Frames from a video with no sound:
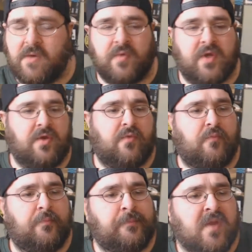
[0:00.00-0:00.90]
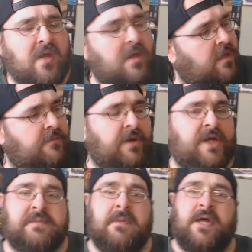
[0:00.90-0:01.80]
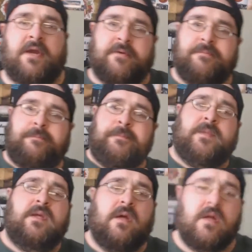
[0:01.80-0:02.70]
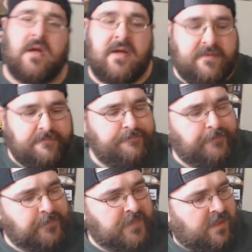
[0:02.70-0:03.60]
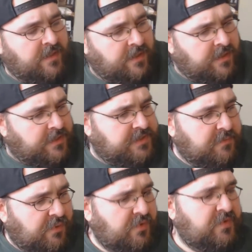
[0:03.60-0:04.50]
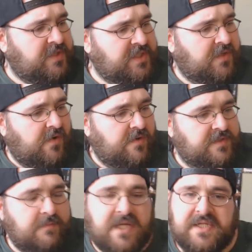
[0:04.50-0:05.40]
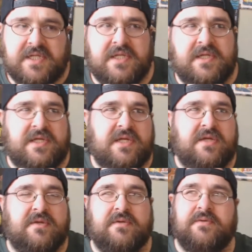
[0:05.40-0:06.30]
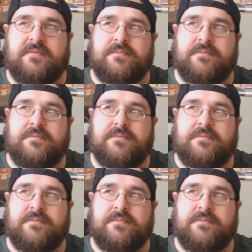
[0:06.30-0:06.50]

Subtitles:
There we go. Much better. Alright. So Porn Star is basically